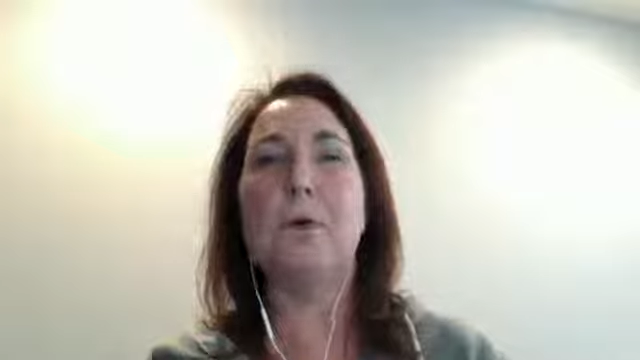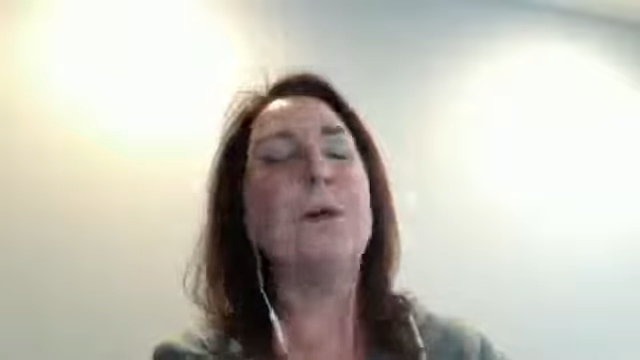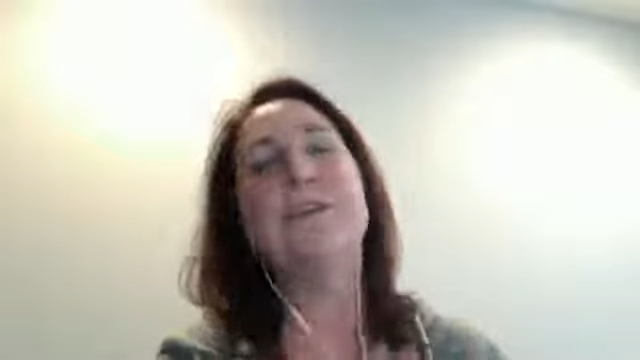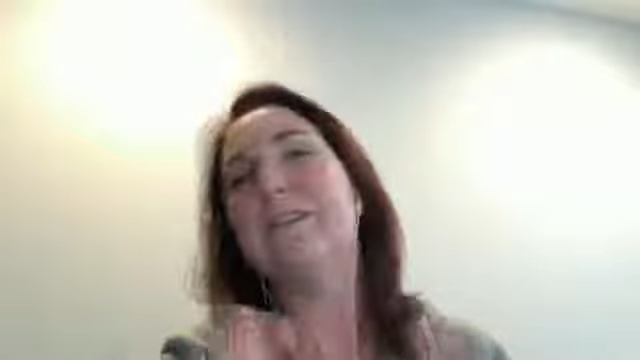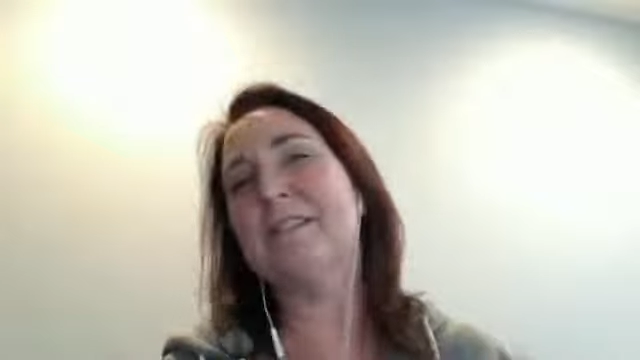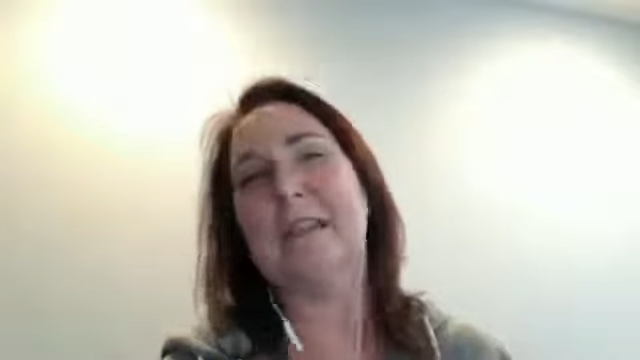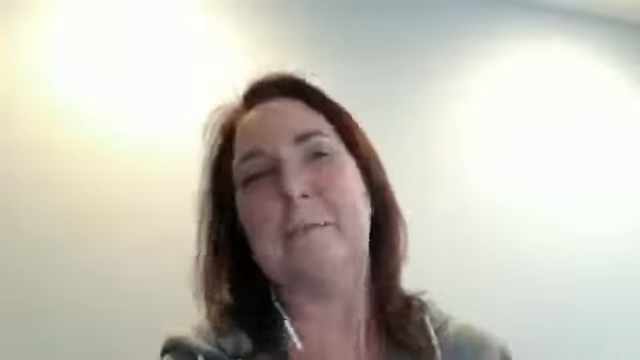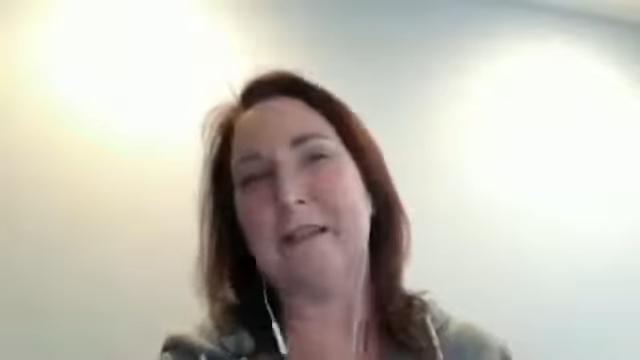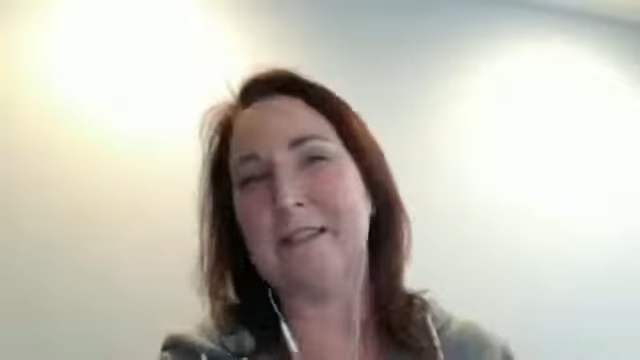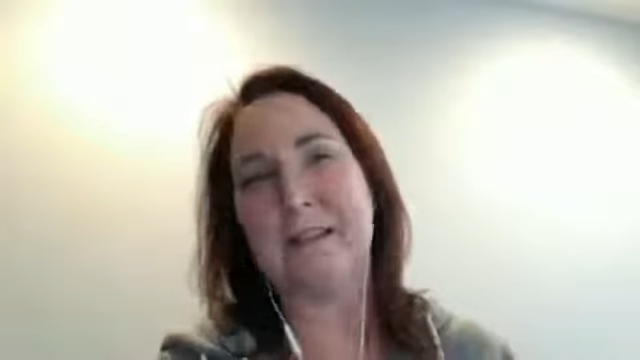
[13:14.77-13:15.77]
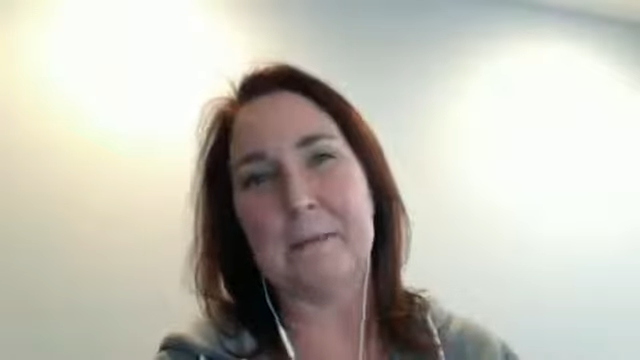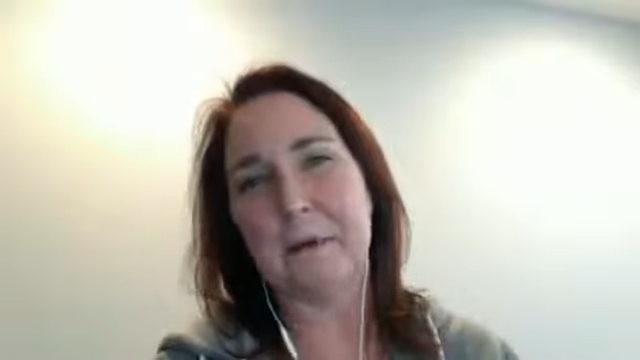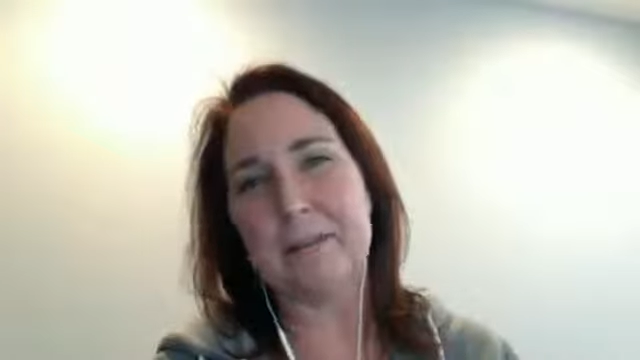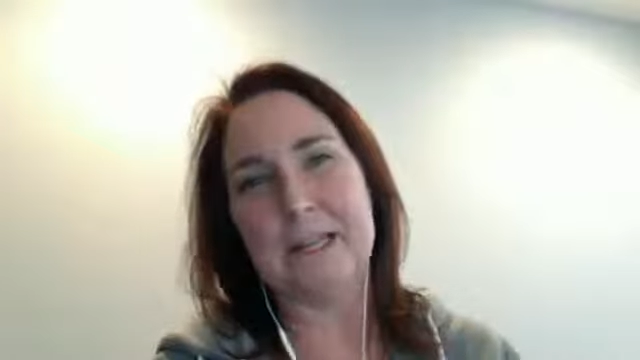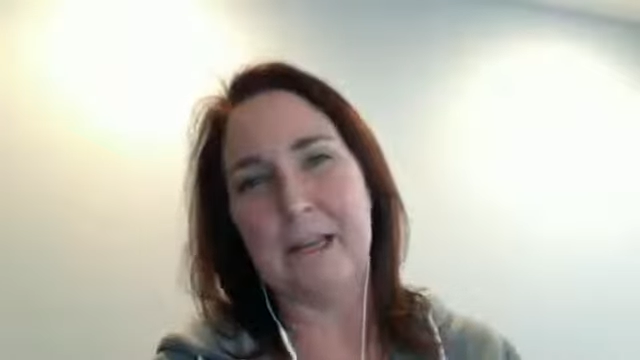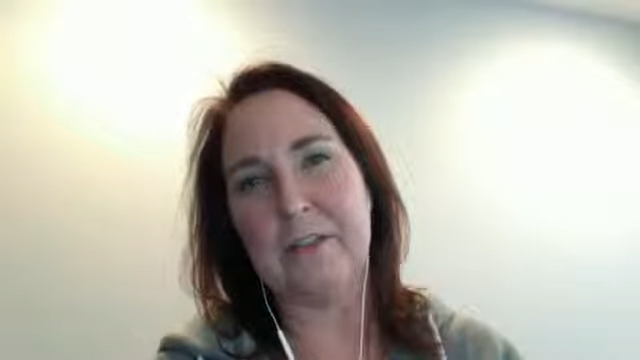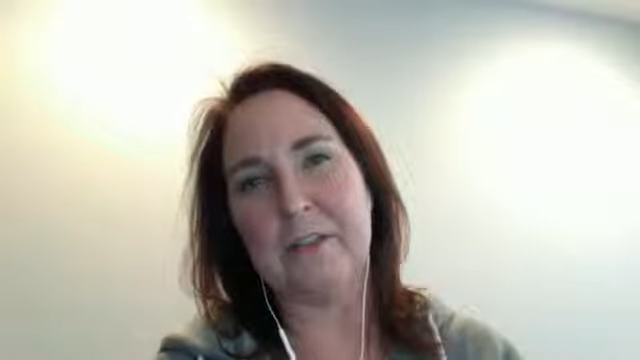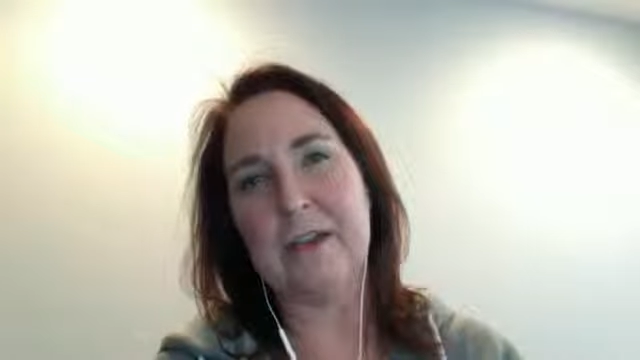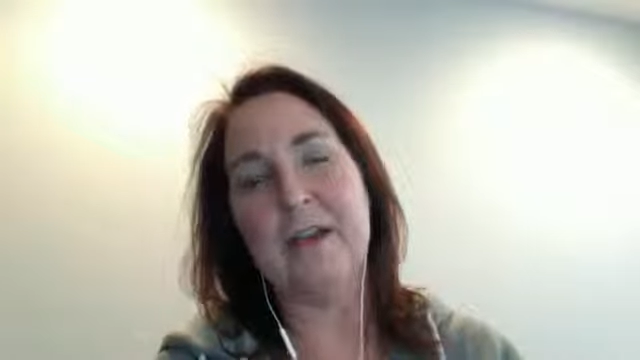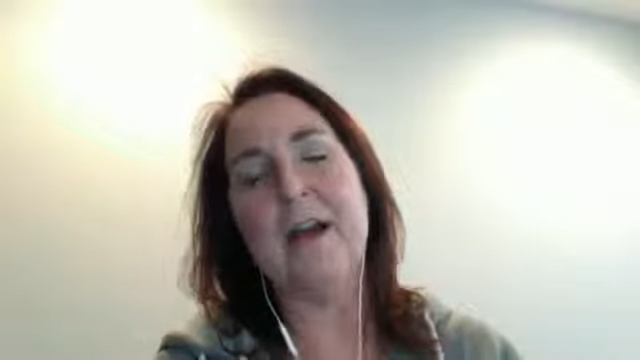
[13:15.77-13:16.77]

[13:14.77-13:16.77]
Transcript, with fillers: or you can skip that step altogether